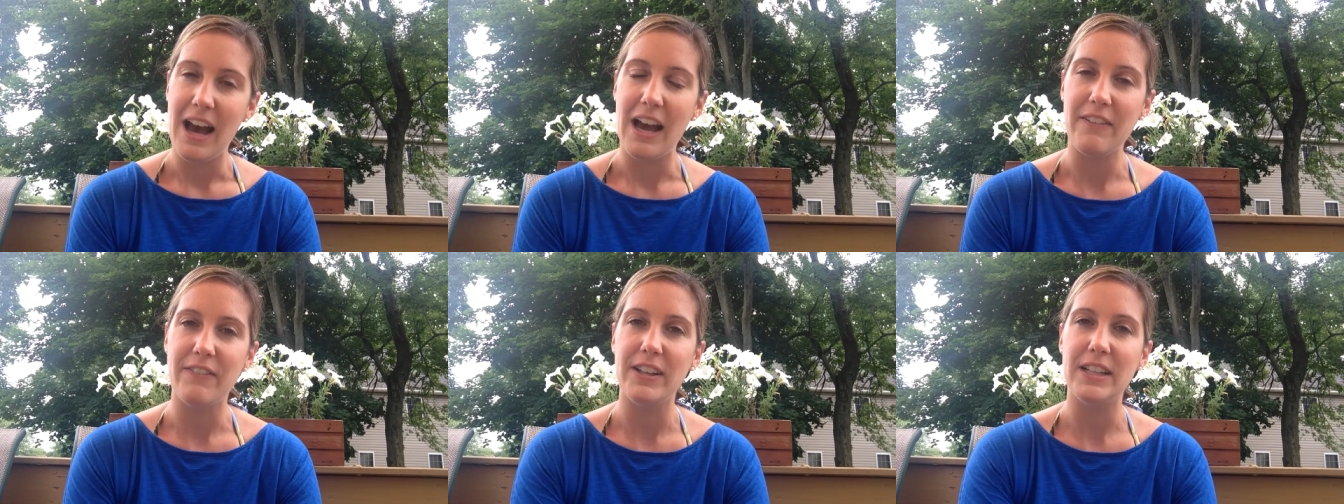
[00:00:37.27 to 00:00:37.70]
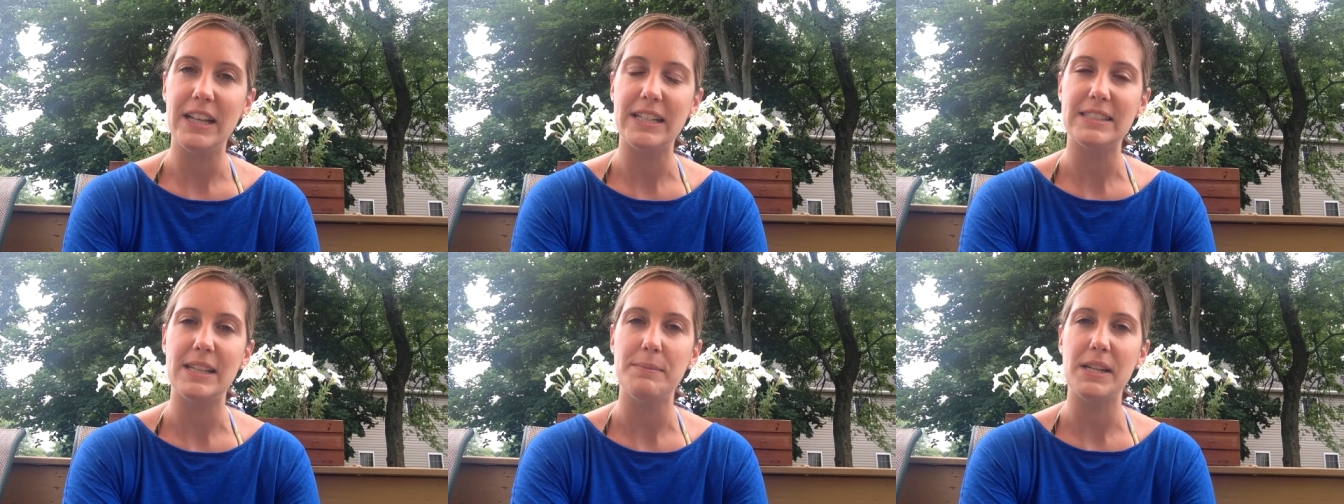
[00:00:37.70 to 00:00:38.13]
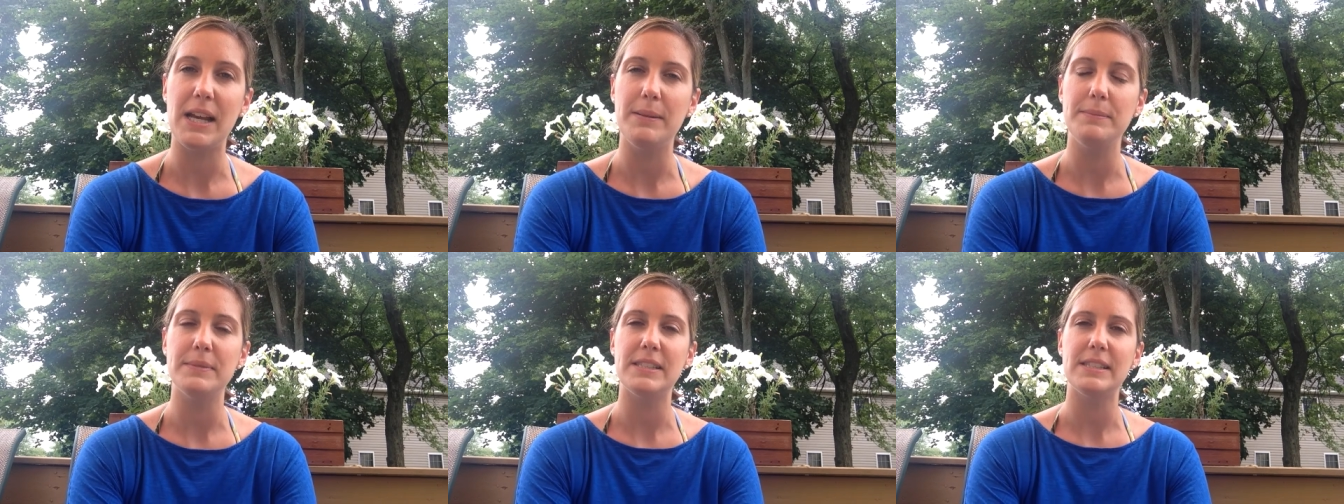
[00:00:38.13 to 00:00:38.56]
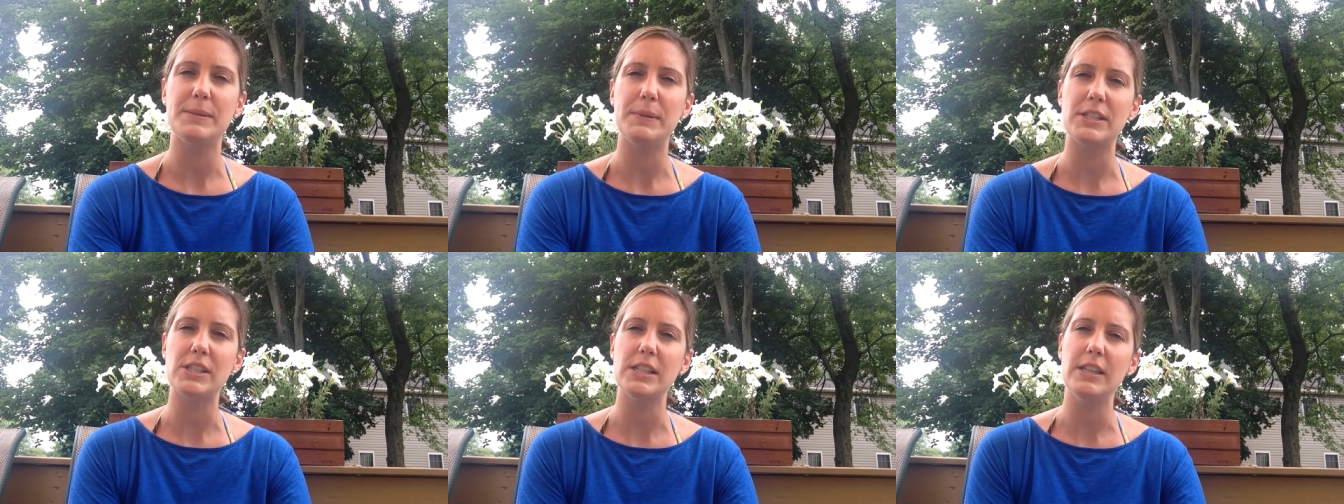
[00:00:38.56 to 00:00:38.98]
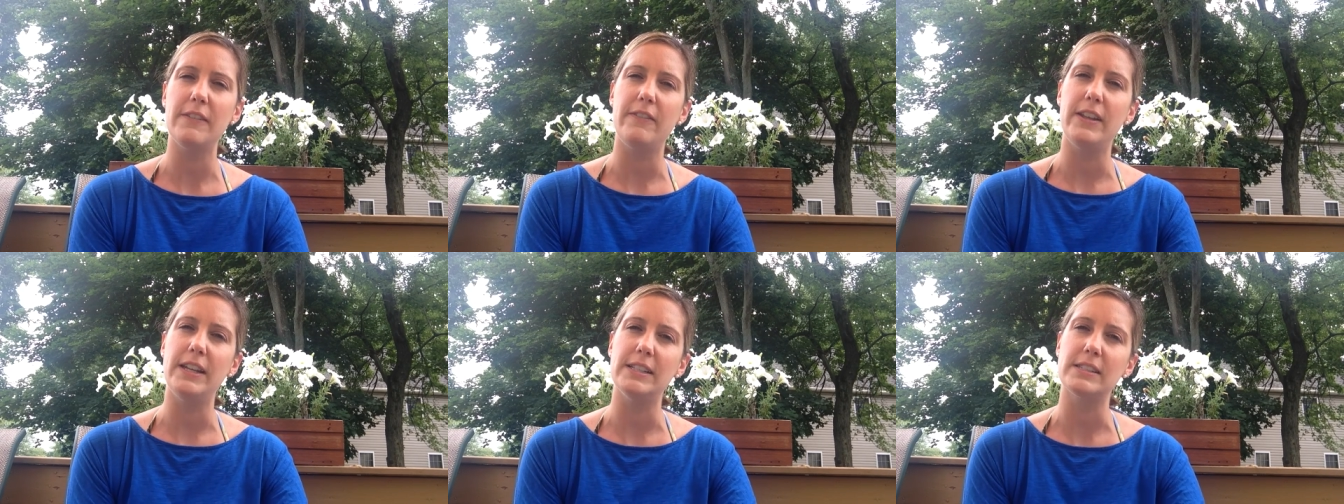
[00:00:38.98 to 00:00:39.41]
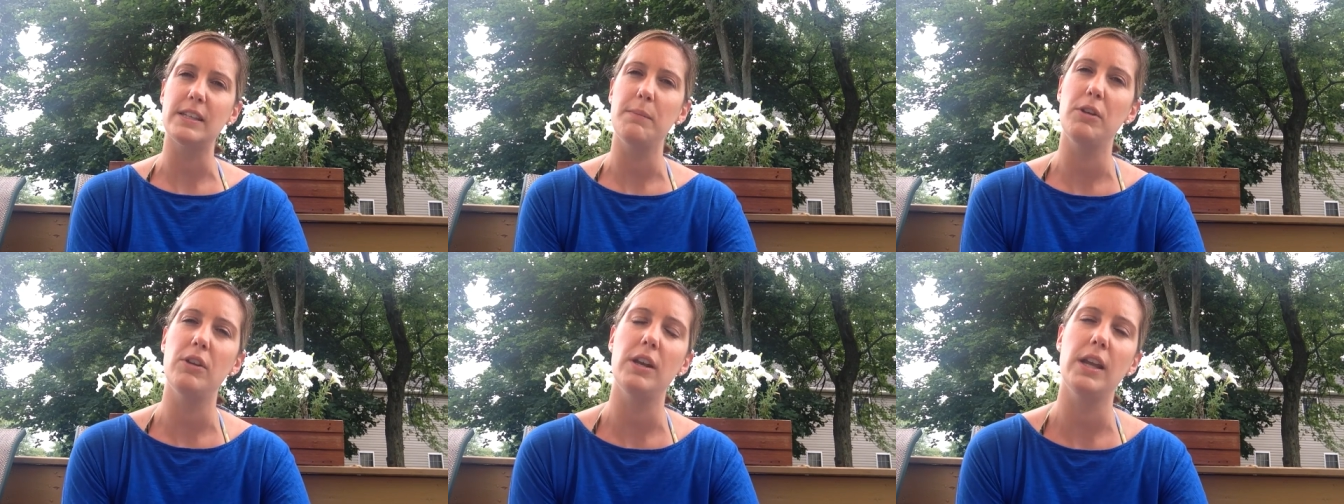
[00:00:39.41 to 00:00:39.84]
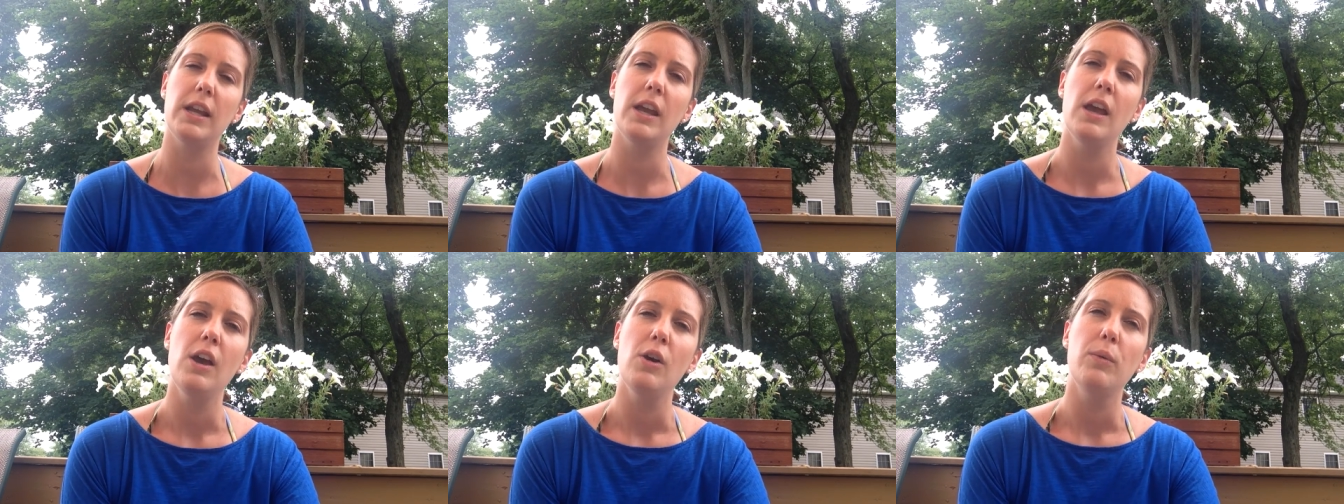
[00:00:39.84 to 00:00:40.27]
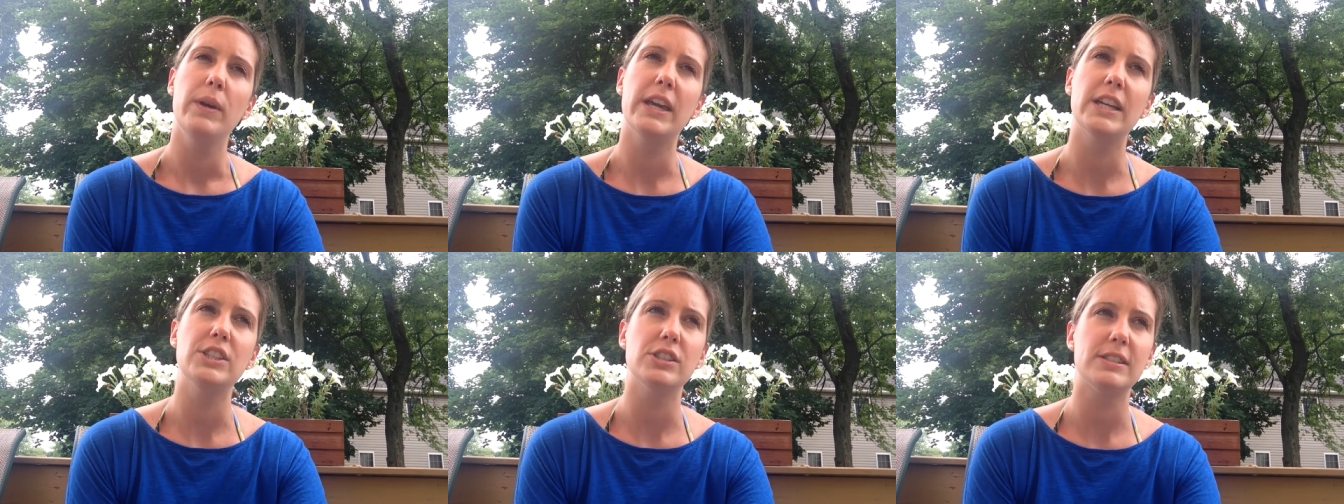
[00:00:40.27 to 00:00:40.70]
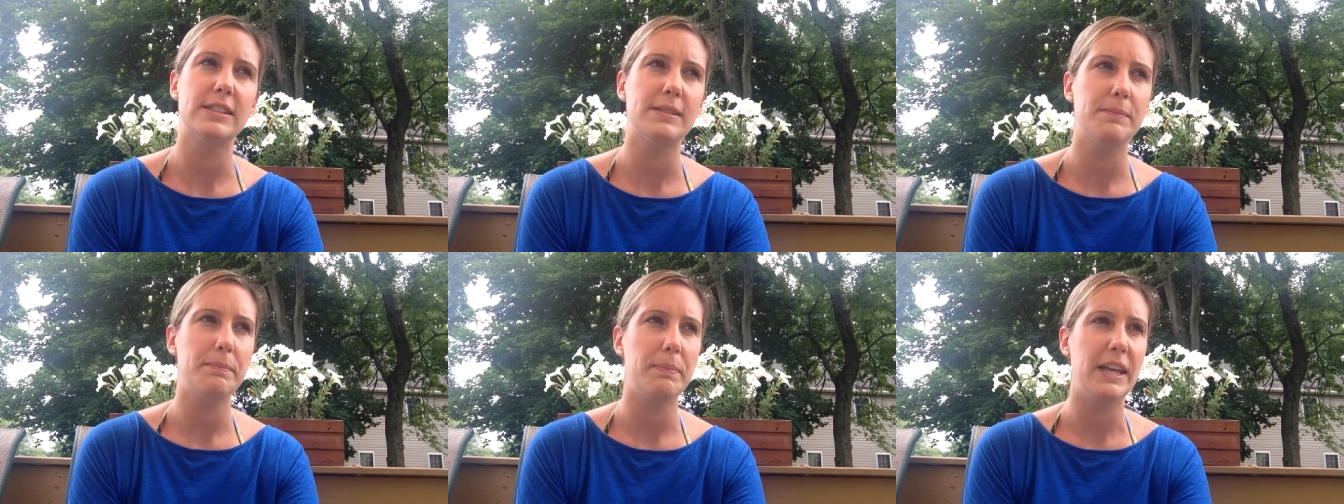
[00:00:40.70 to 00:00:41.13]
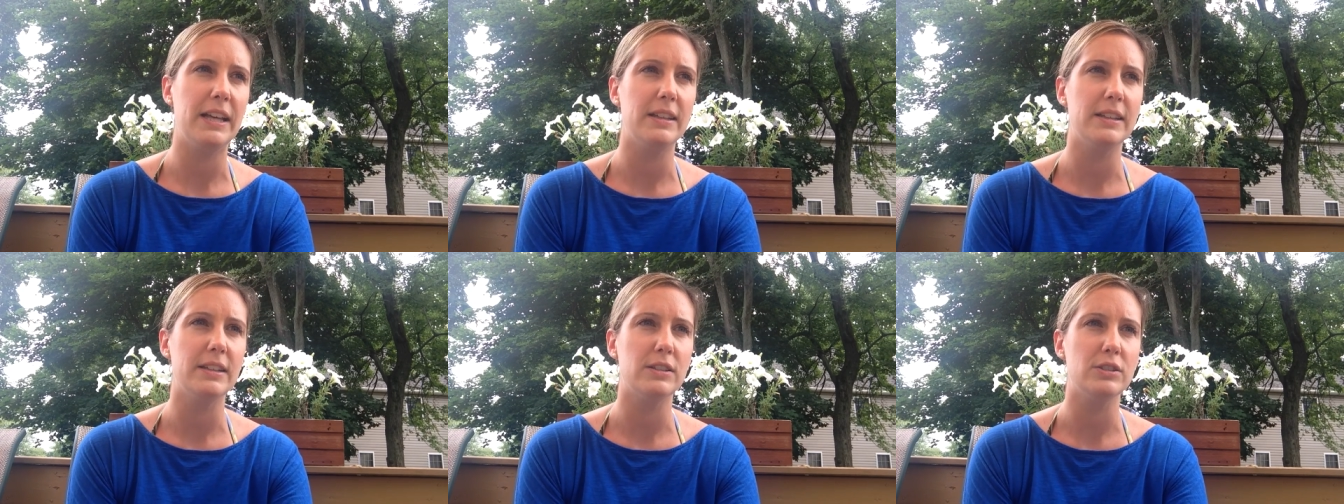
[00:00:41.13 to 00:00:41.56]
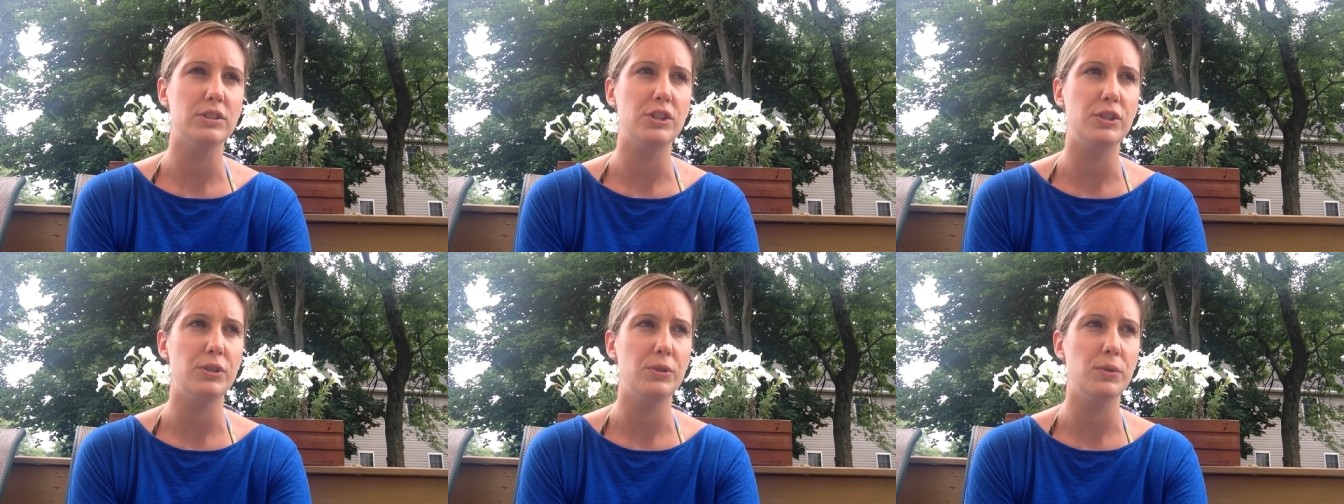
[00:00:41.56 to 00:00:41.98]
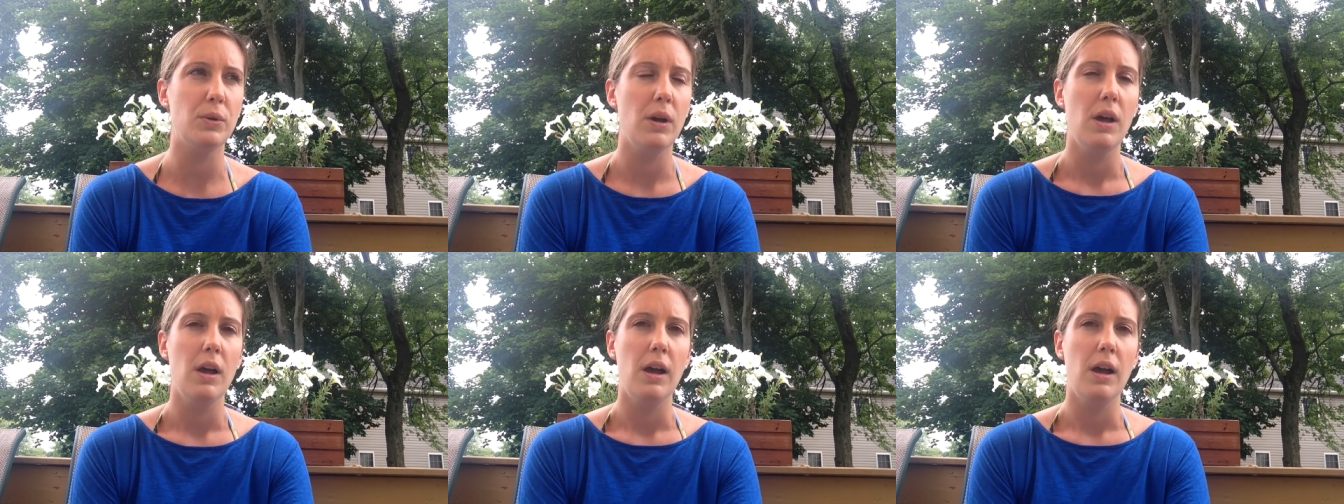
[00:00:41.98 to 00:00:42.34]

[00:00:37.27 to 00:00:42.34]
I feel like sometimes, especially in the fitness community, we can just be a little too